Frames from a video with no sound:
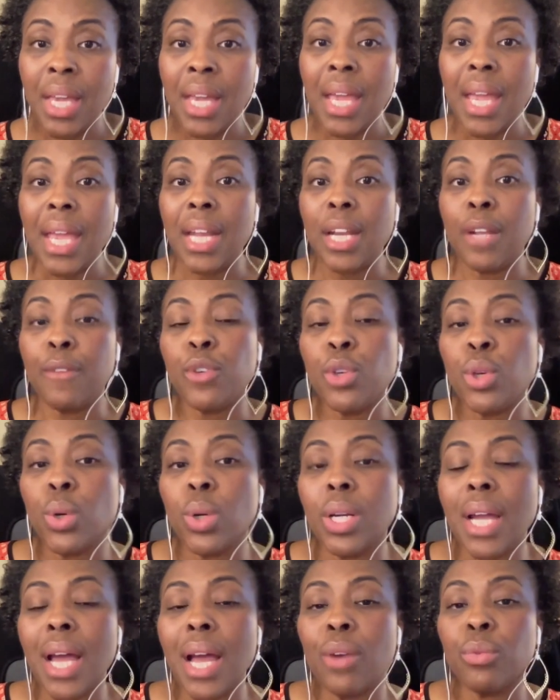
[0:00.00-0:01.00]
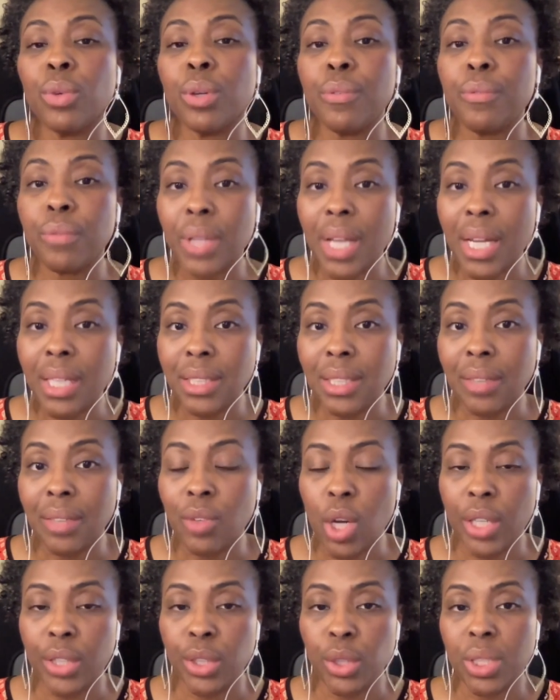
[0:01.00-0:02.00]
And if you're not reflective
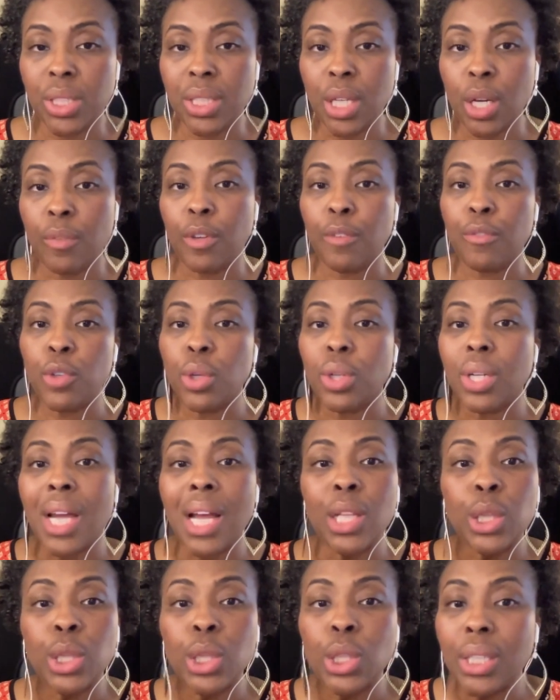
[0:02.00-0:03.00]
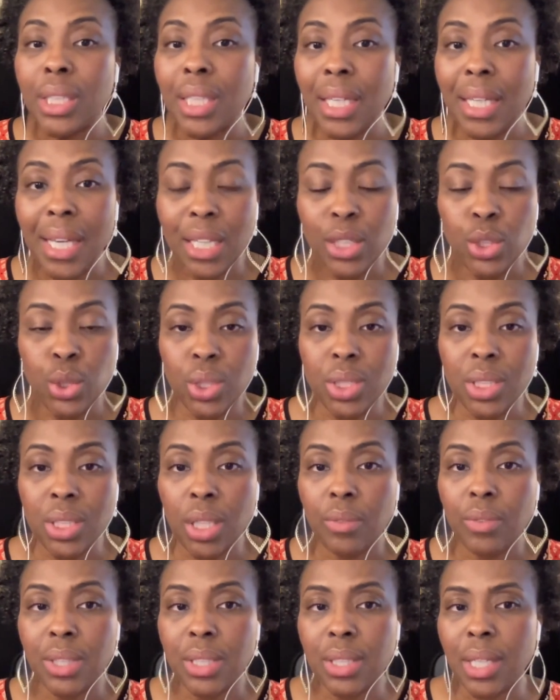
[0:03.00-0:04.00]
on yourself, if you're not looking at
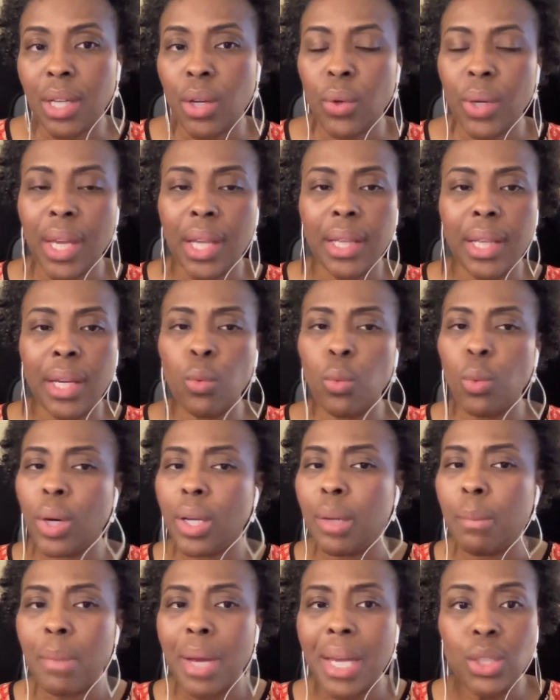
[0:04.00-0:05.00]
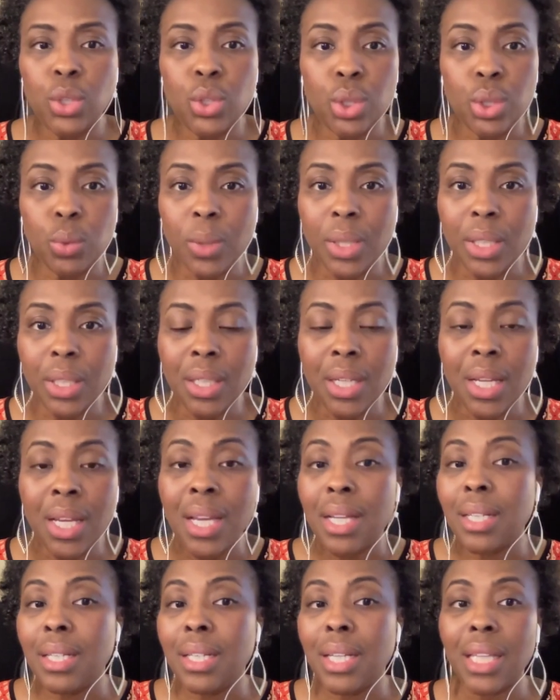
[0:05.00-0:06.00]
yourself to say, okay, like, what am I doing?
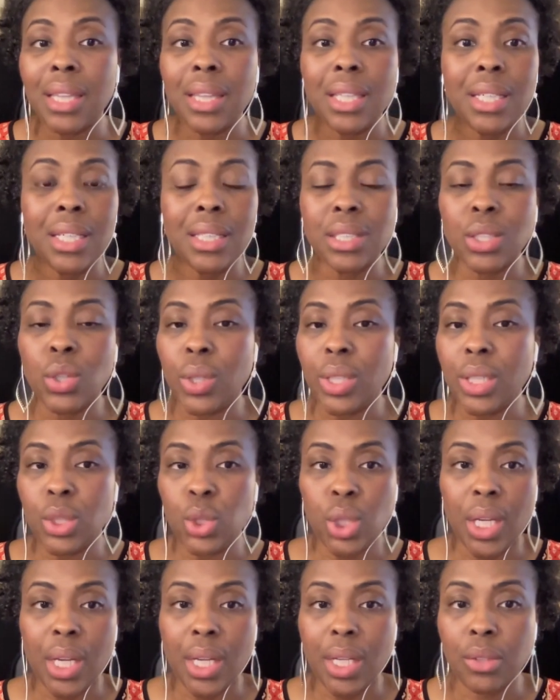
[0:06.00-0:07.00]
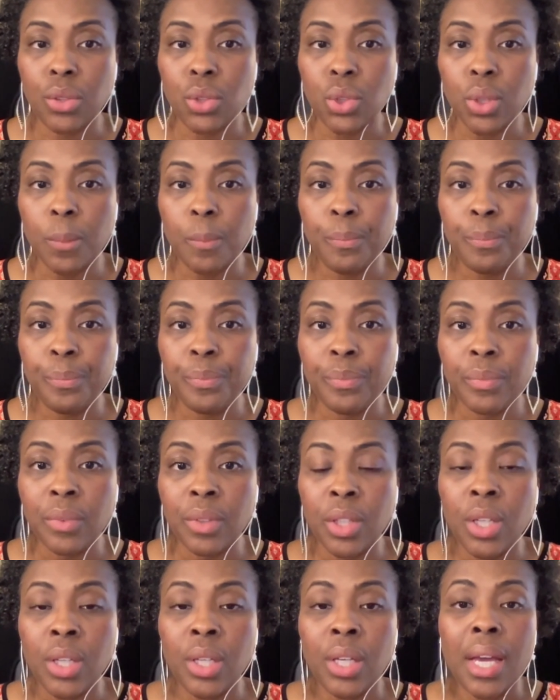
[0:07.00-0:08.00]
Nothing is going to change.
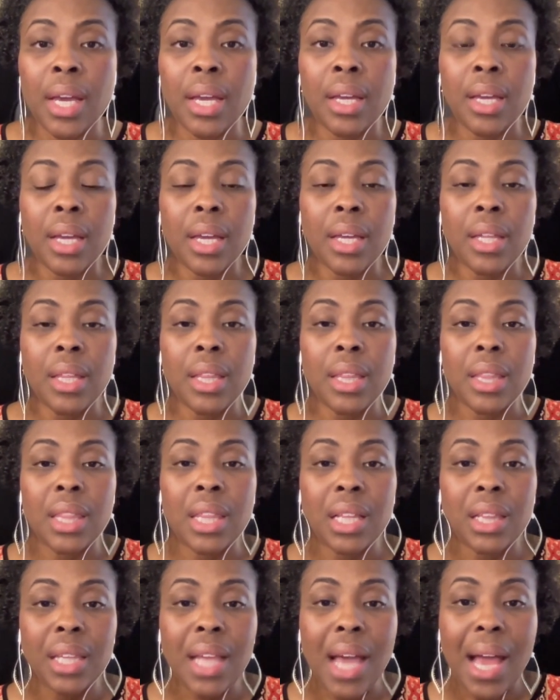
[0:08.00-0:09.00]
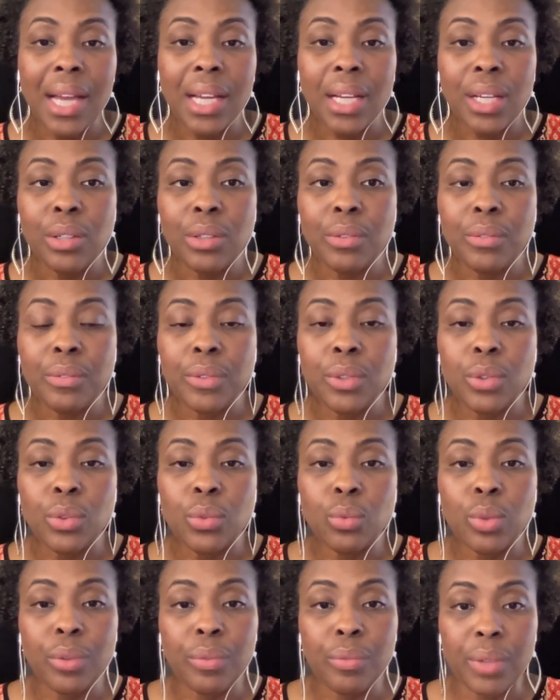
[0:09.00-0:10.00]
The lack of
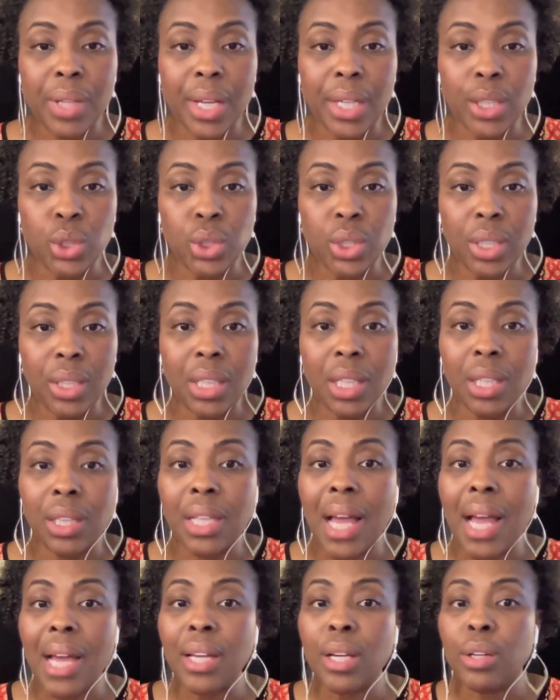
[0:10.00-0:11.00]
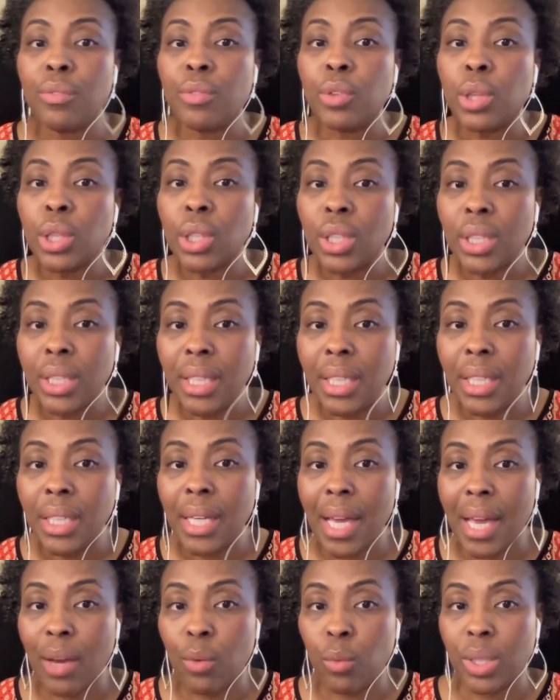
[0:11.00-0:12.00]
reflection, the lack of looking
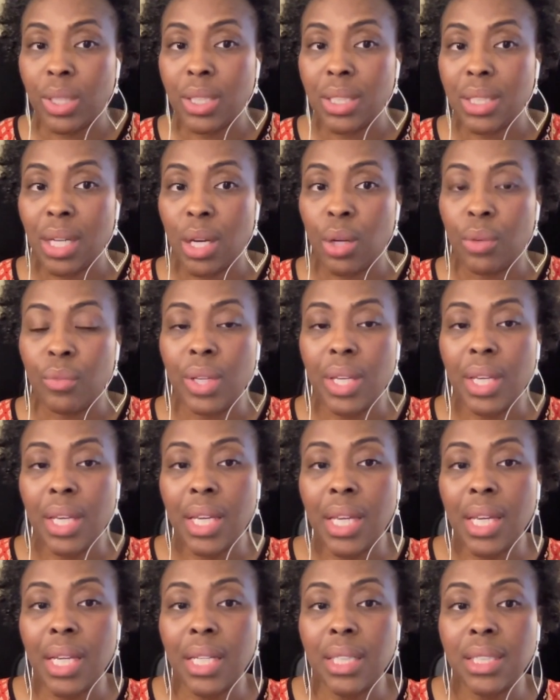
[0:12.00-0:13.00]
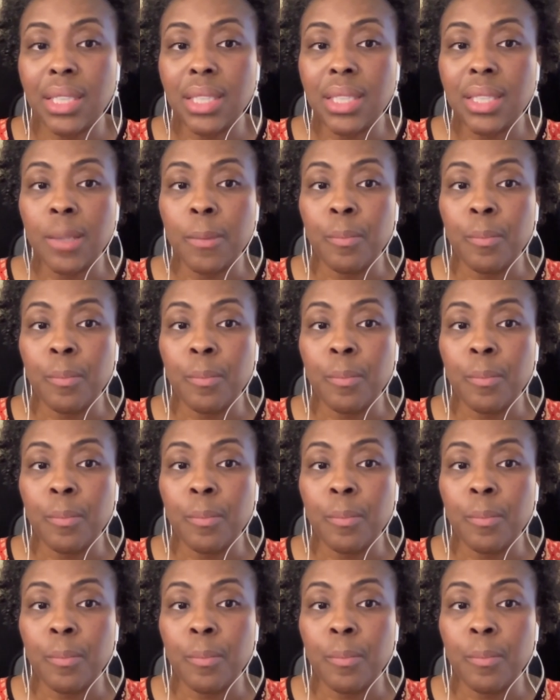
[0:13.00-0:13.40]
at oneself, it's